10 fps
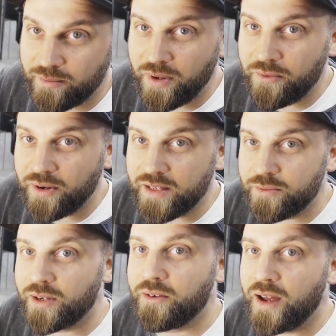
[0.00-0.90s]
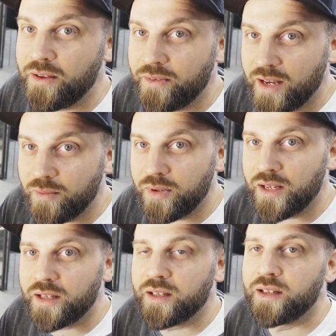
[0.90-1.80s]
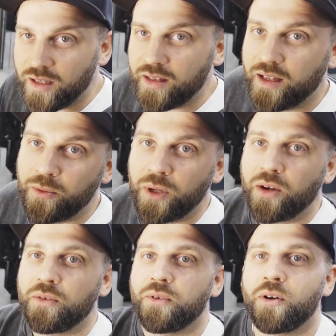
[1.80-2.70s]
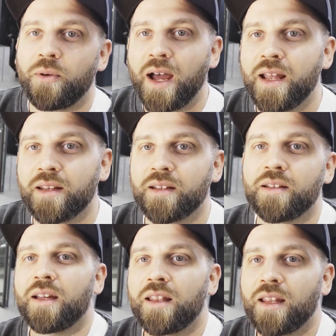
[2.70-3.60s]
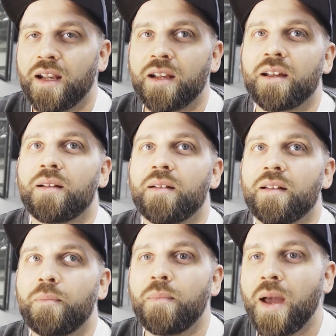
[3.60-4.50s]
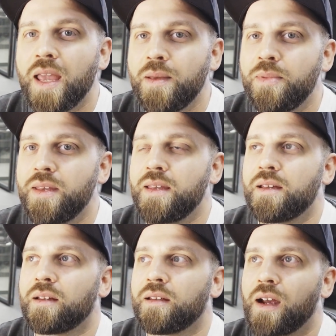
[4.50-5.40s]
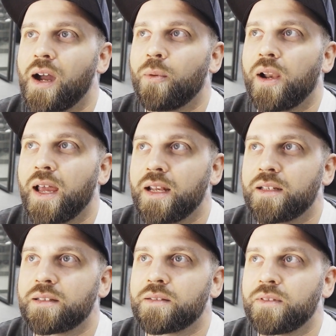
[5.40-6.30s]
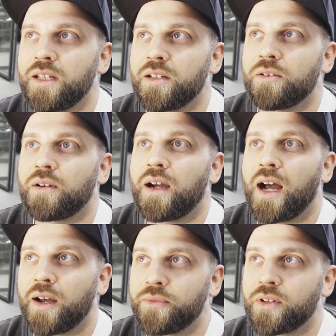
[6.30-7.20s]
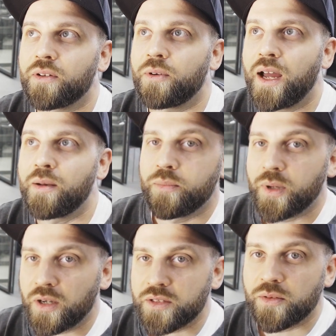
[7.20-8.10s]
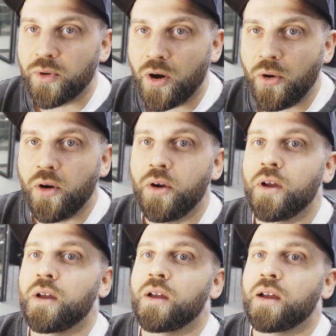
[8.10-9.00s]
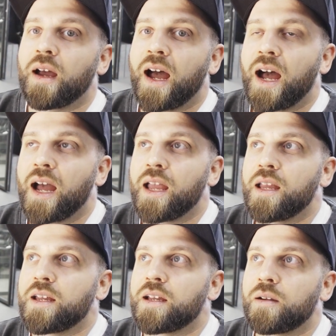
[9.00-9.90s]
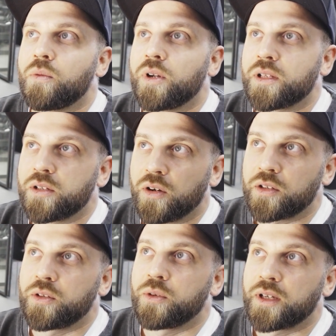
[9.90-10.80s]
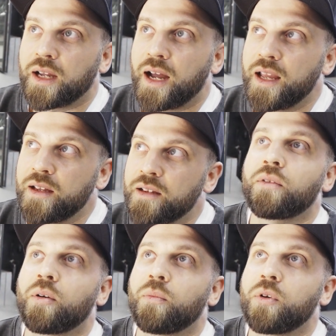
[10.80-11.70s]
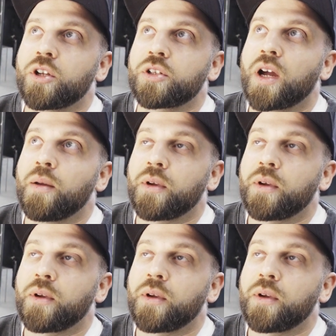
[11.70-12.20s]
my friends will arrive any minute and then we go for a ride and then maybe I will end this video after the ride because tomorrow I will talk to a guy from which I